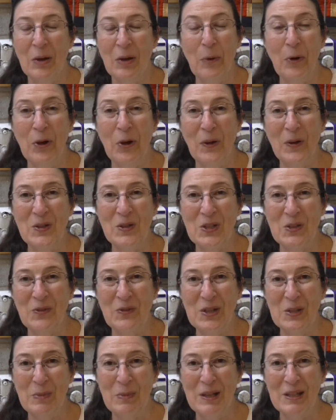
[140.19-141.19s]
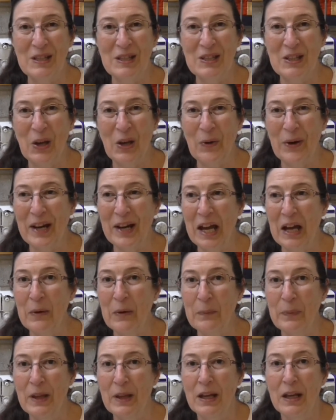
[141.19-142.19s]
there were lots of expenses going
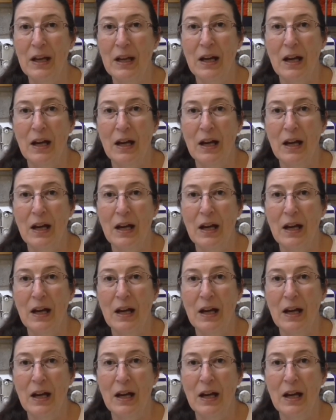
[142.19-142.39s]
out,